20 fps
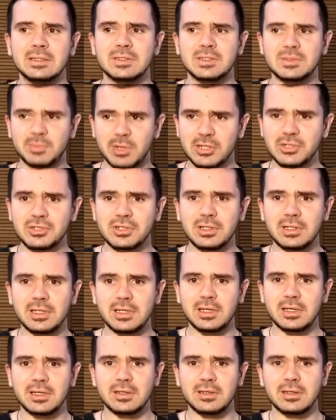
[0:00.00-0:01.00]

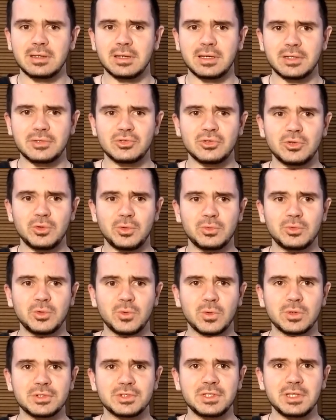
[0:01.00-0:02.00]
especially as you go
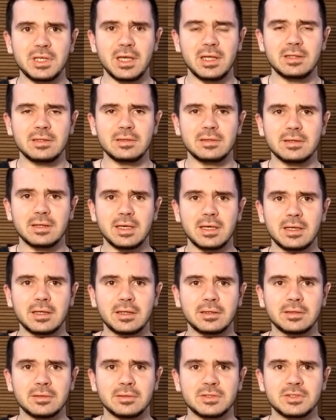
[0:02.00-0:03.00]
towards the end
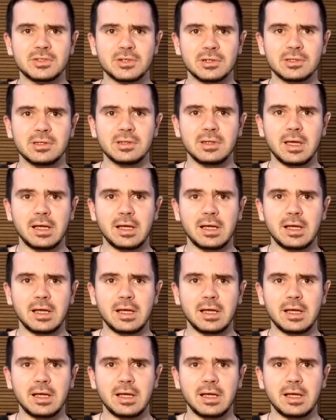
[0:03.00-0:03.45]
and certain